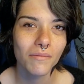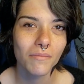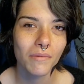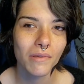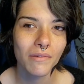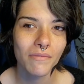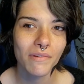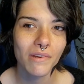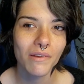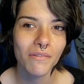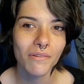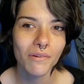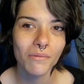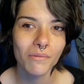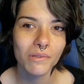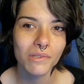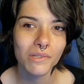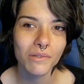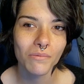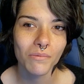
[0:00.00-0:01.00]
Even if it
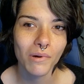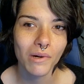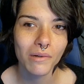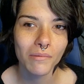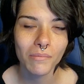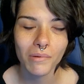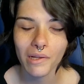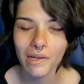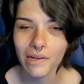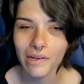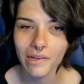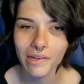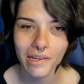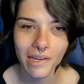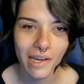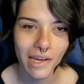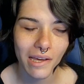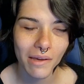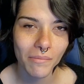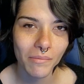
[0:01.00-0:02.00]
was a one-player
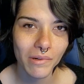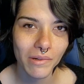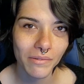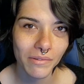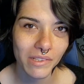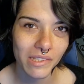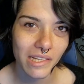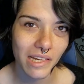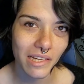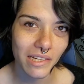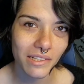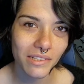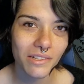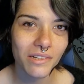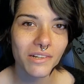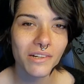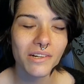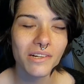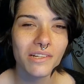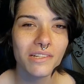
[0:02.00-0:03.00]
game, we would take
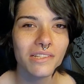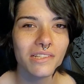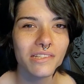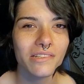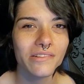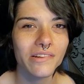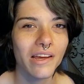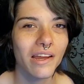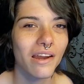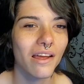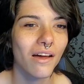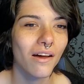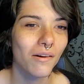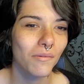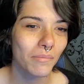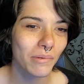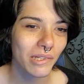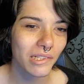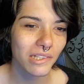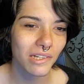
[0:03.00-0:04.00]
turns, try to
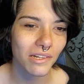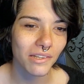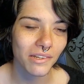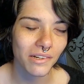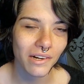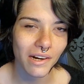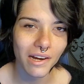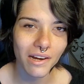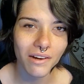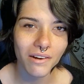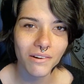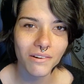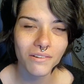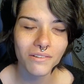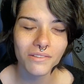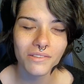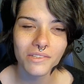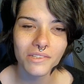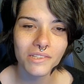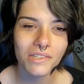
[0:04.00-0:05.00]
help each other
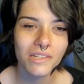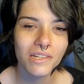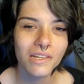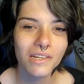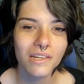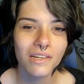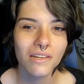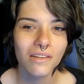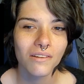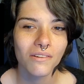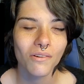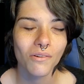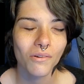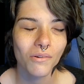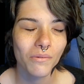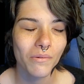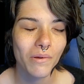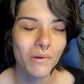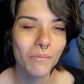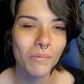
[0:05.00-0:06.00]
out,
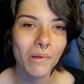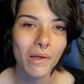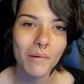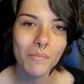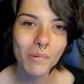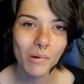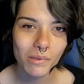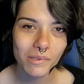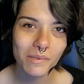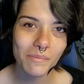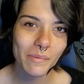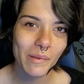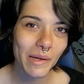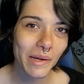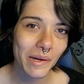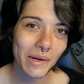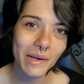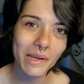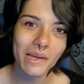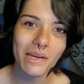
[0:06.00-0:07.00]
or we would play
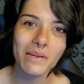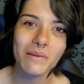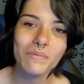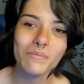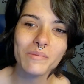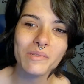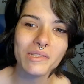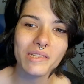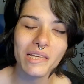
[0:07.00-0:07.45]
multiplayer games